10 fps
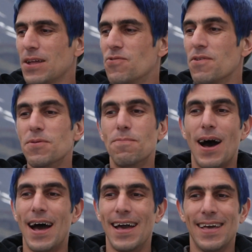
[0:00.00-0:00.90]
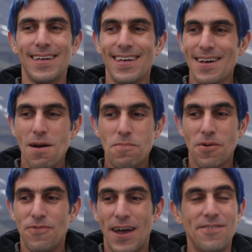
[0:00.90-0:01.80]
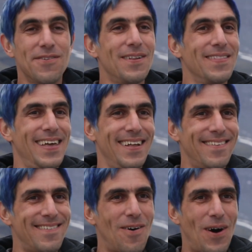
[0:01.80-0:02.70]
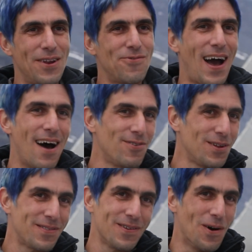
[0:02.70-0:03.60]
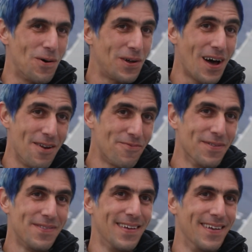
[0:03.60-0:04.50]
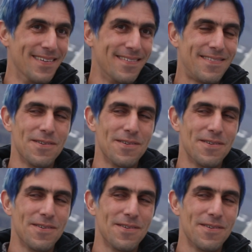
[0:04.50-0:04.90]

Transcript: driven by professional needs, so I travel to go to conferences,